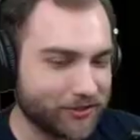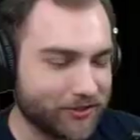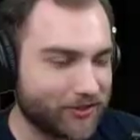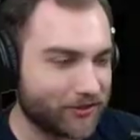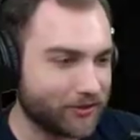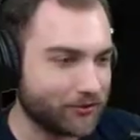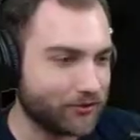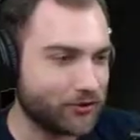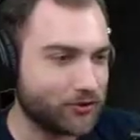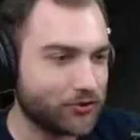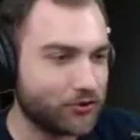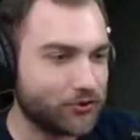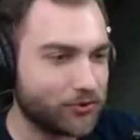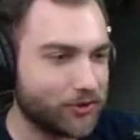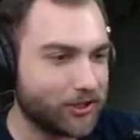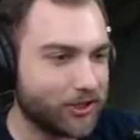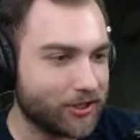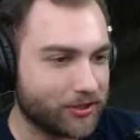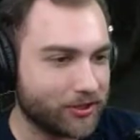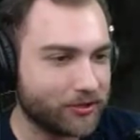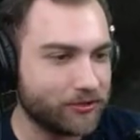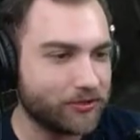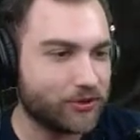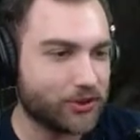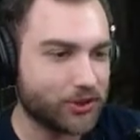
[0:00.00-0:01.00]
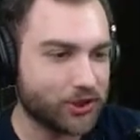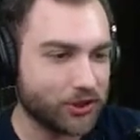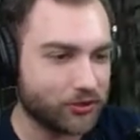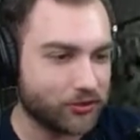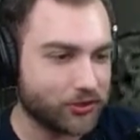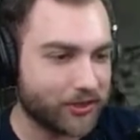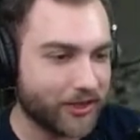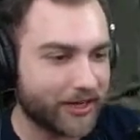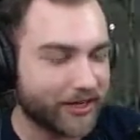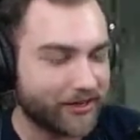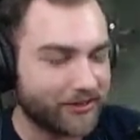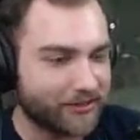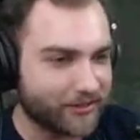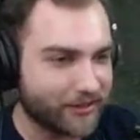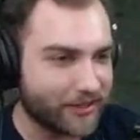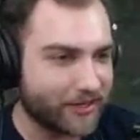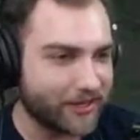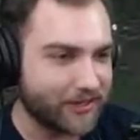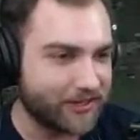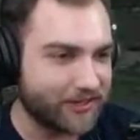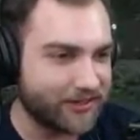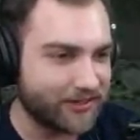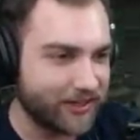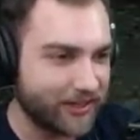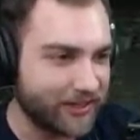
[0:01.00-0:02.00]
usually the 2 shield guys are kind
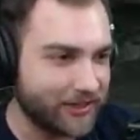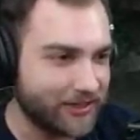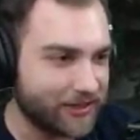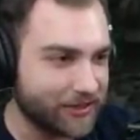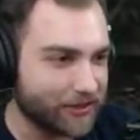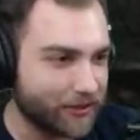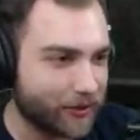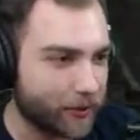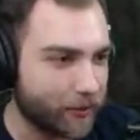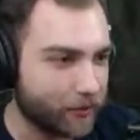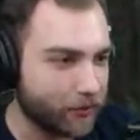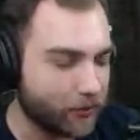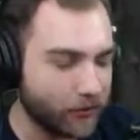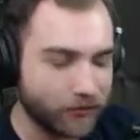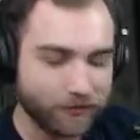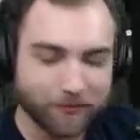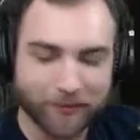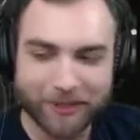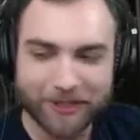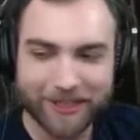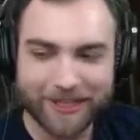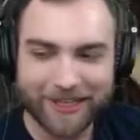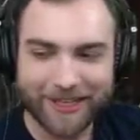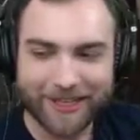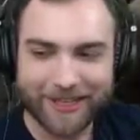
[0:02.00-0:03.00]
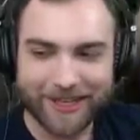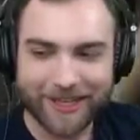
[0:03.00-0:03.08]
of synced in their movement.